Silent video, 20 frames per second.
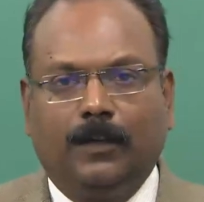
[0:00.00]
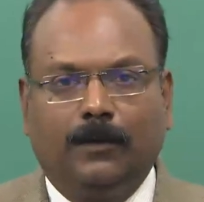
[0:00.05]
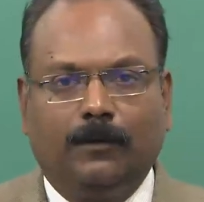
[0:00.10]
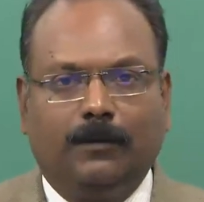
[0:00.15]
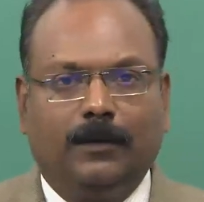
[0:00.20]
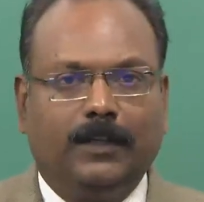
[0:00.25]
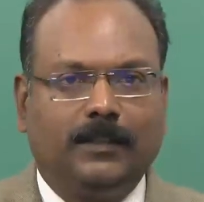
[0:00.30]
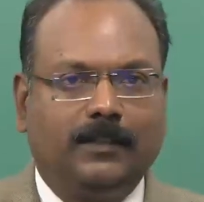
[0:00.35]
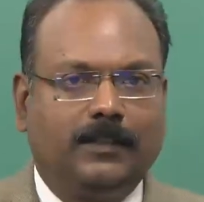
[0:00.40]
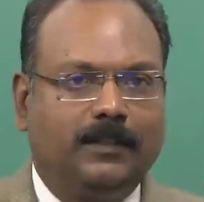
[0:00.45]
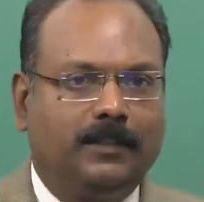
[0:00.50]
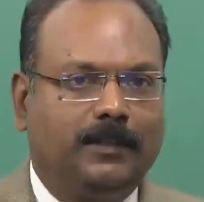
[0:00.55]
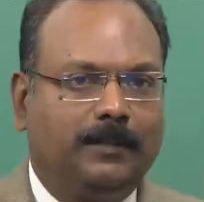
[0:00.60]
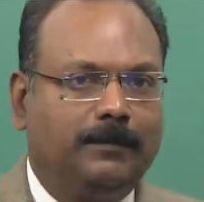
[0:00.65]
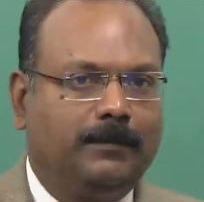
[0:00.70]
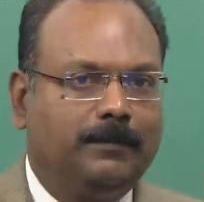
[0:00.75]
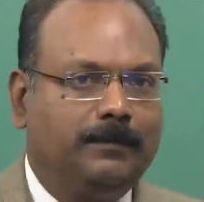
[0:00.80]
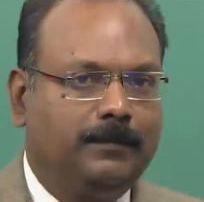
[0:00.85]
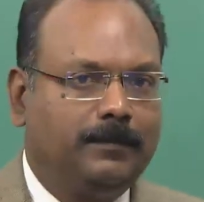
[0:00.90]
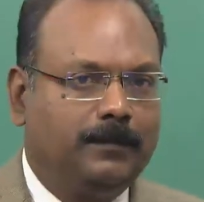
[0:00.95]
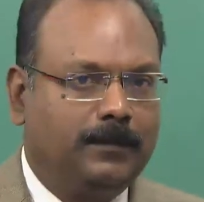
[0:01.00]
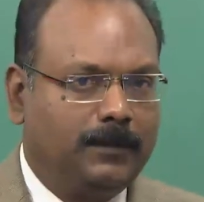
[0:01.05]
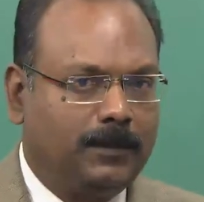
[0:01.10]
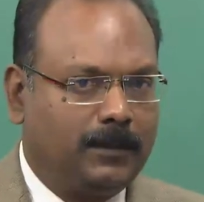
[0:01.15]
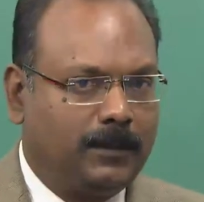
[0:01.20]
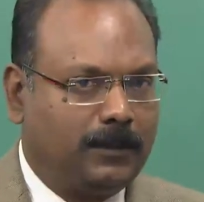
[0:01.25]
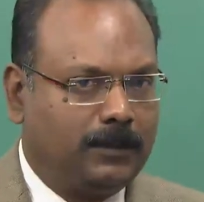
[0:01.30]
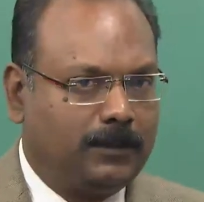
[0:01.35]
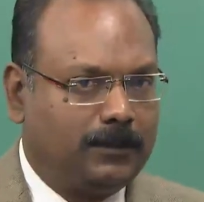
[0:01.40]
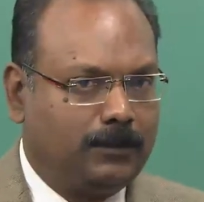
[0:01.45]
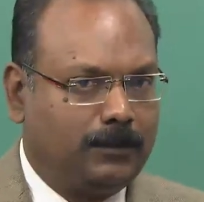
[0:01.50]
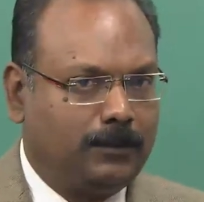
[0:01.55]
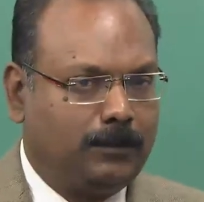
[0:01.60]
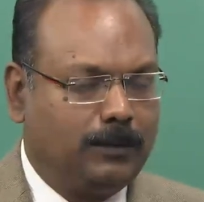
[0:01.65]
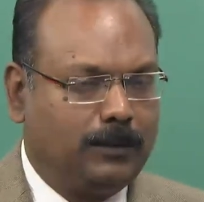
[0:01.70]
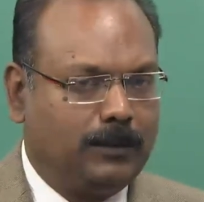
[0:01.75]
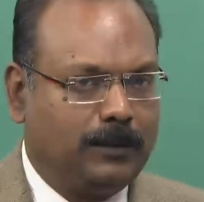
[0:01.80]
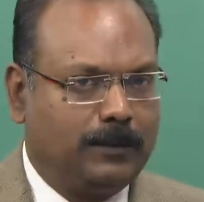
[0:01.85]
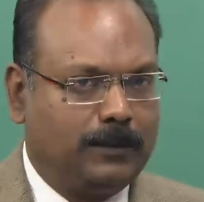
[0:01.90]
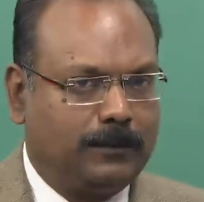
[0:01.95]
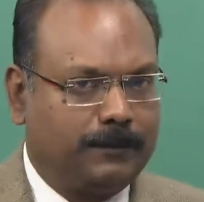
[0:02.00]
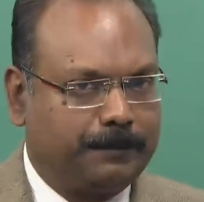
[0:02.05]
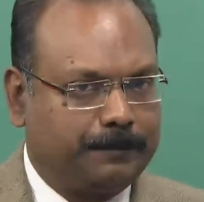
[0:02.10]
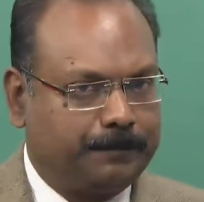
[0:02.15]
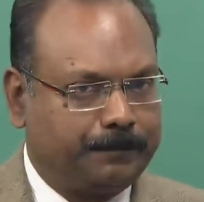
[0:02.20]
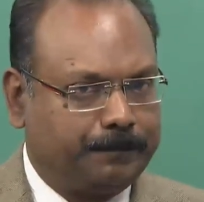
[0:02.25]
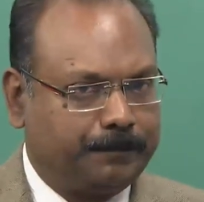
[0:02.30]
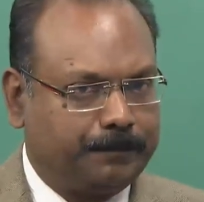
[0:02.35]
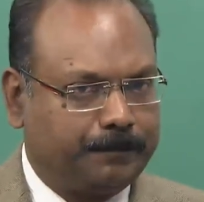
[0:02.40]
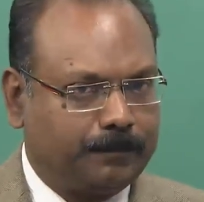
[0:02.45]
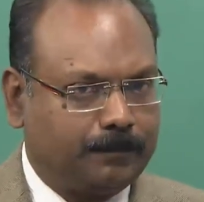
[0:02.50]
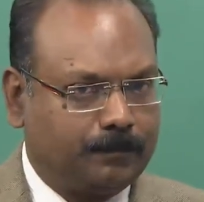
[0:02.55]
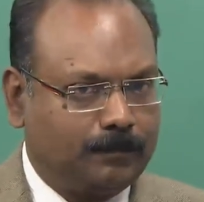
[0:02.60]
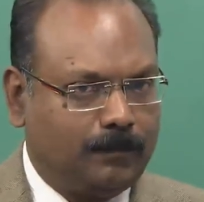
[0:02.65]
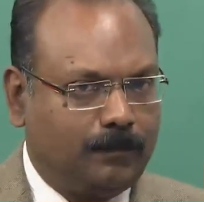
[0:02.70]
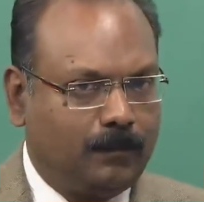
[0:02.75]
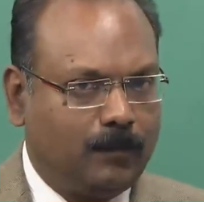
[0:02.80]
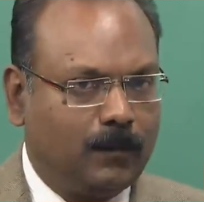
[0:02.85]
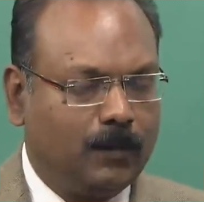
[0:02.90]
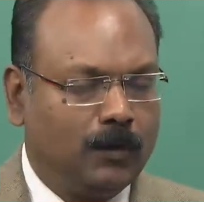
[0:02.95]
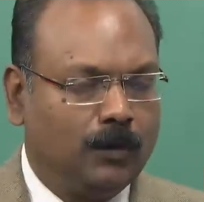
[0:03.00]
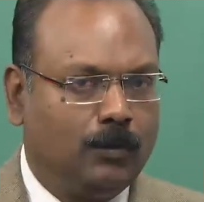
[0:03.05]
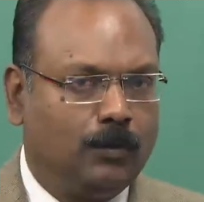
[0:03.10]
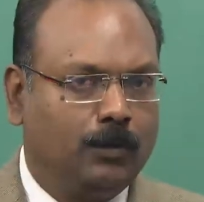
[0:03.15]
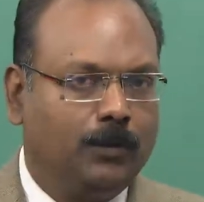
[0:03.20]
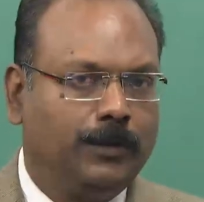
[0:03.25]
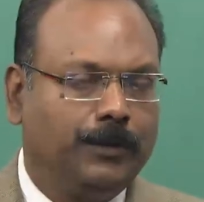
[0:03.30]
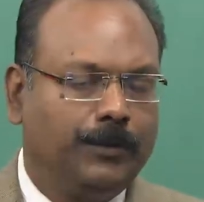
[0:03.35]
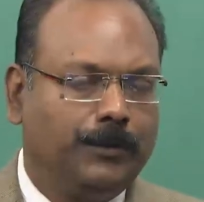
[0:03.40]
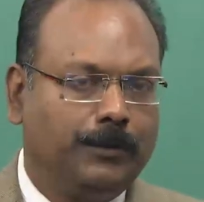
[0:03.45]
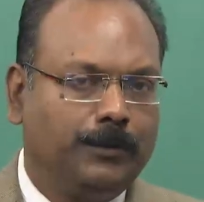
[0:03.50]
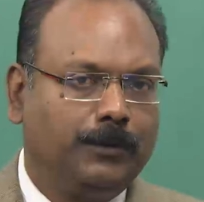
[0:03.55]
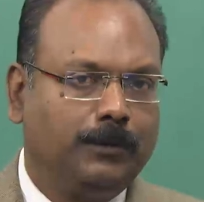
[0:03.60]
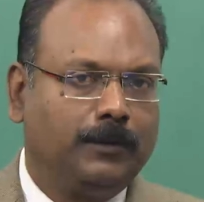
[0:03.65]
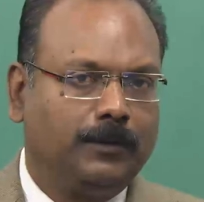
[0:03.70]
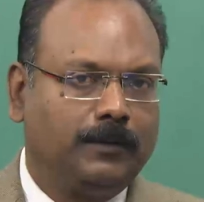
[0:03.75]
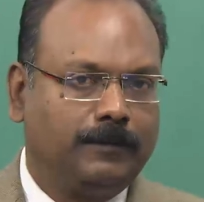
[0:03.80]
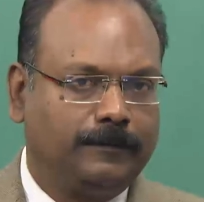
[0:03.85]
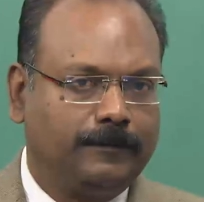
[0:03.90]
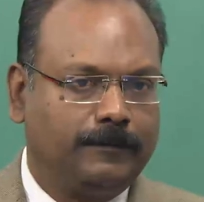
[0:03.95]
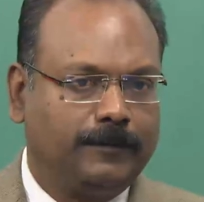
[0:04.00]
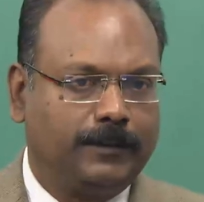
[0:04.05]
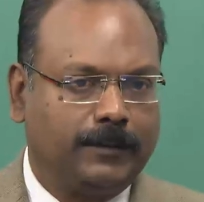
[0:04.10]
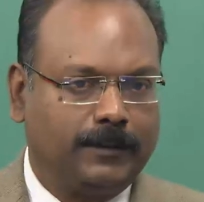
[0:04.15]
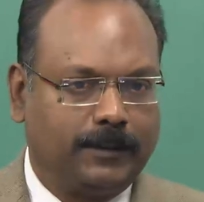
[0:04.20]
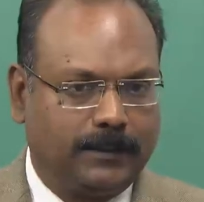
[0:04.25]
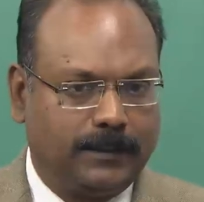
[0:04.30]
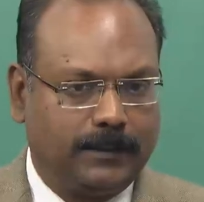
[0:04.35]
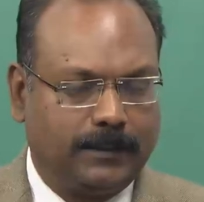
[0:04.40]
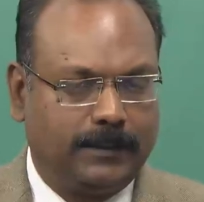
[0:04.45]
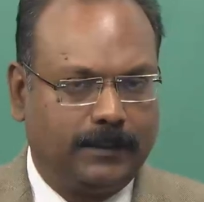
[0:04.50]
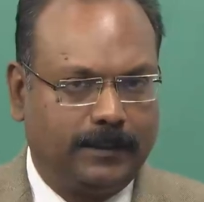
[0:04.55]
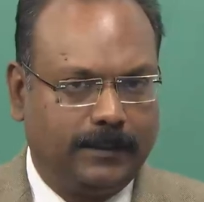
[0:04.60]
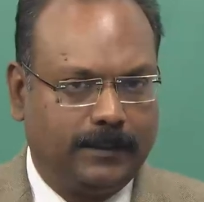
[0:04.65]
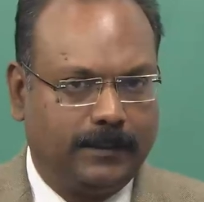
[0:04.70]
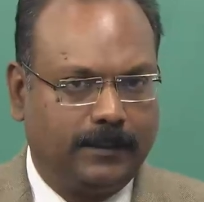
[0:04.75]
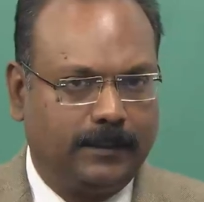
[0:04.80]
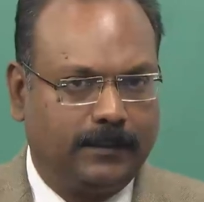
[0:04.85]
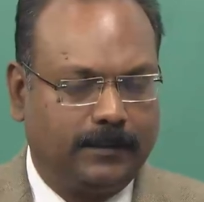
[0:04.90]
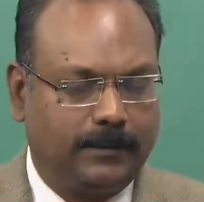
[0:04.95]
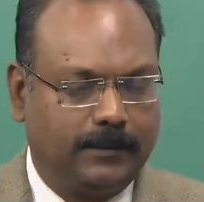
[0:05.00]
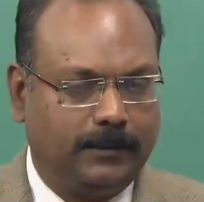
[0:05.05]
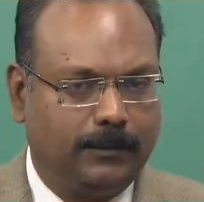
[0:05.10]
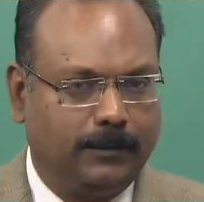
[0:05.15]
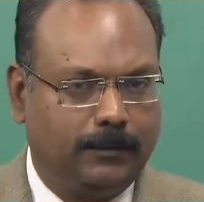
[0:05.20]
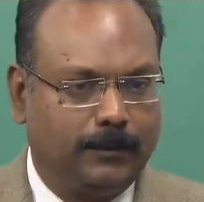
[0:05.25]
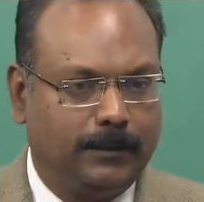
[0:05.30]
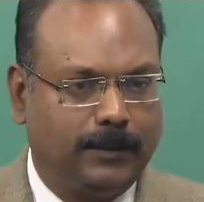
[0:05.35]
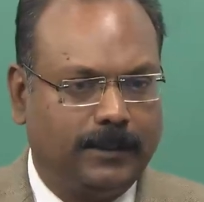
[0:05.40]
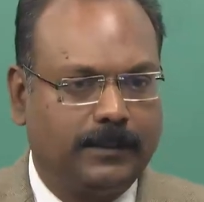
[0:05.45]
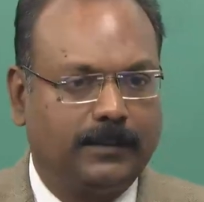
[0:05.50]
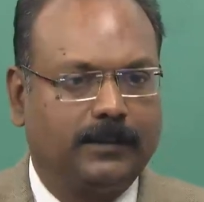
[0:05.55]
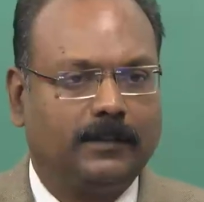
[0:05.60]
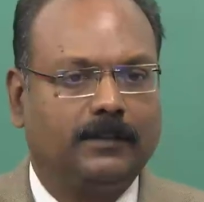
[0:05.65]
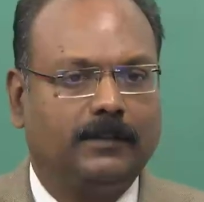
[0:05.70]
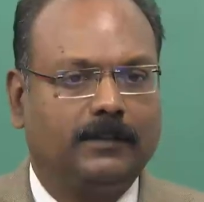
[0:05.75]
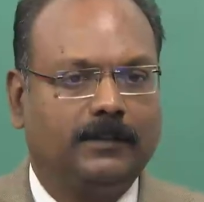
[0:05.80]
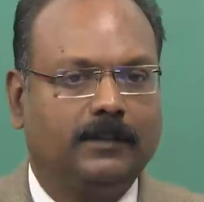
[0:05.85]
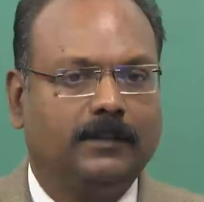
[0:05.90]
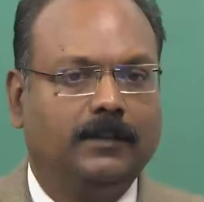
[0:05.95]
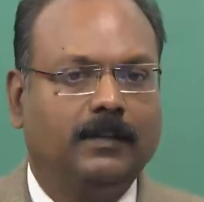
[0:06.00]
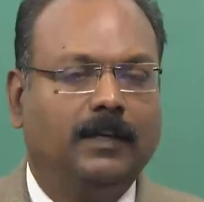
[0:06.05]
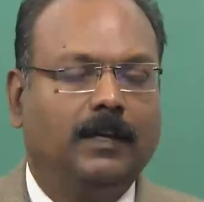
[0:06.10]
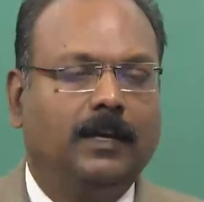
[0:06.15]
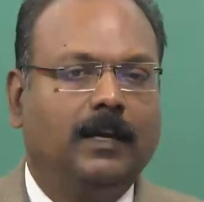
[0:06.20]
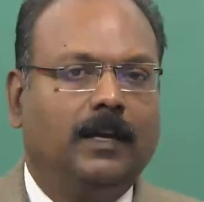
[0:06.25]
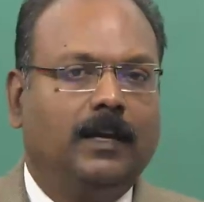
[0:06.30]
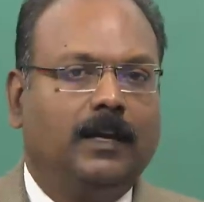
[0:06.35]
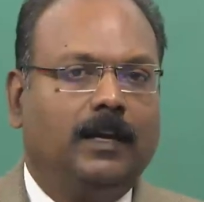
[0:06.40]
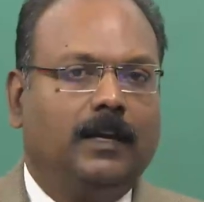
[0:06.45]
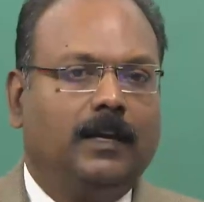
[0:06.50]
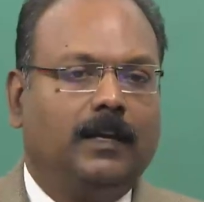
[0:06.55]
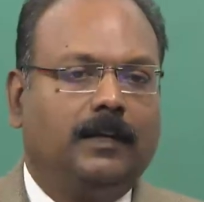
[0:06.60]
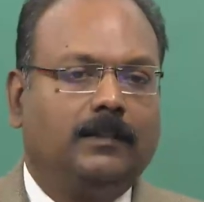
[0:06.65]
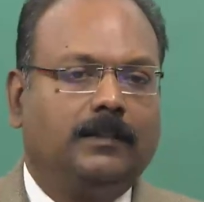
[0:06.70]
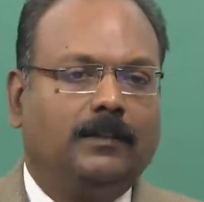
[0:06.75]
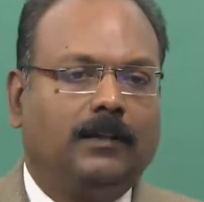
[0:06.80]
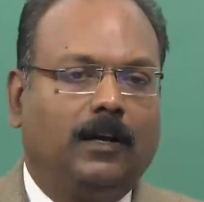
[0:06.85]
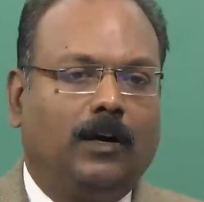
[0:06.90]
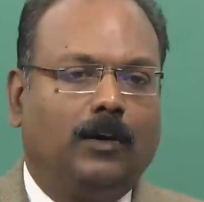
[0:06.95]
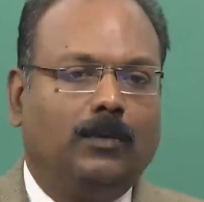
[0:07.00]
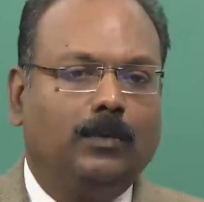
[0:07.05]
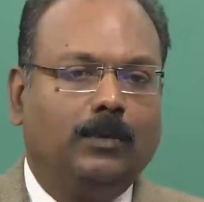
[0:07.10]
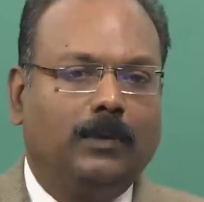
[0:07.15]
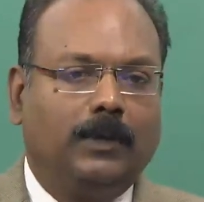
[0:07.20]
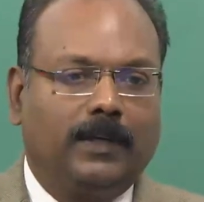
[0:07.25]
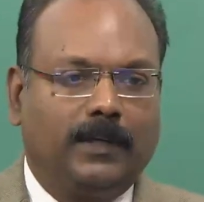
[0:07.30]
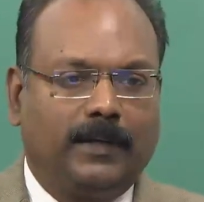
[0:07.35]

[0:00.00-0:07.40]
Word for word: Now let us come uh, to the core issue of uh, this lesson today's lesson as how to